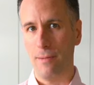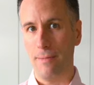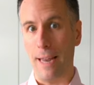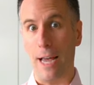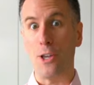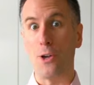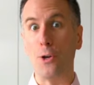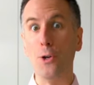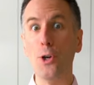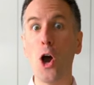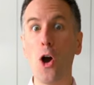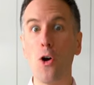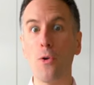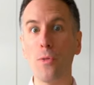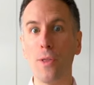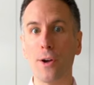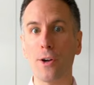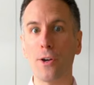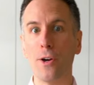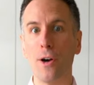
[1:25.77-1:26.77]
Now you'll know
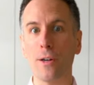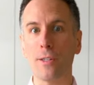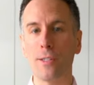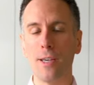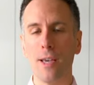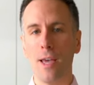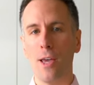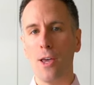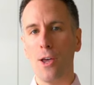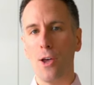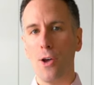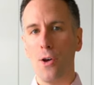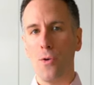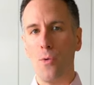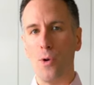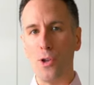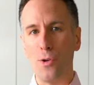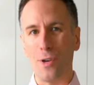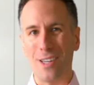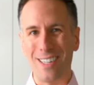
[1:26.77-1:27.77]
they're cooked
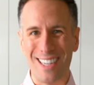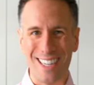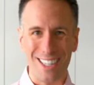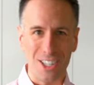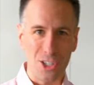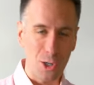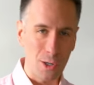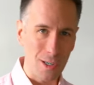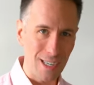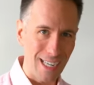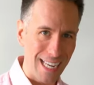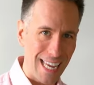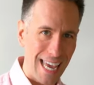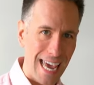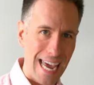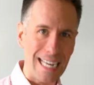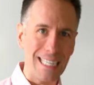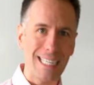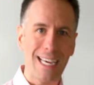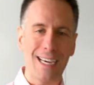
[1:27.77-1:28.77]
when you can insert a
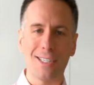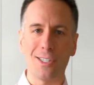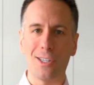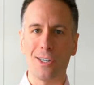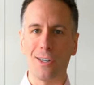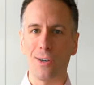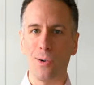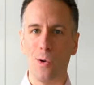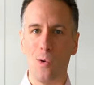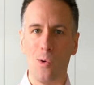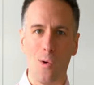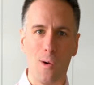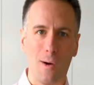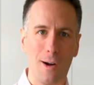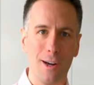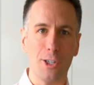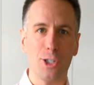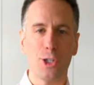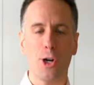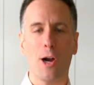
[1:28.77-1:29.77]
cake tester
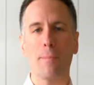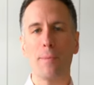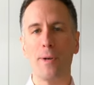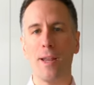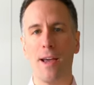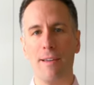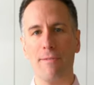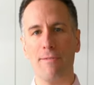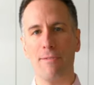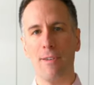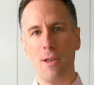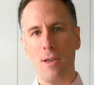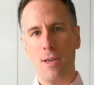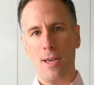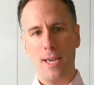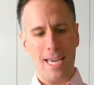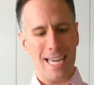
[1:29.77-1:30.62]
or a sharp knife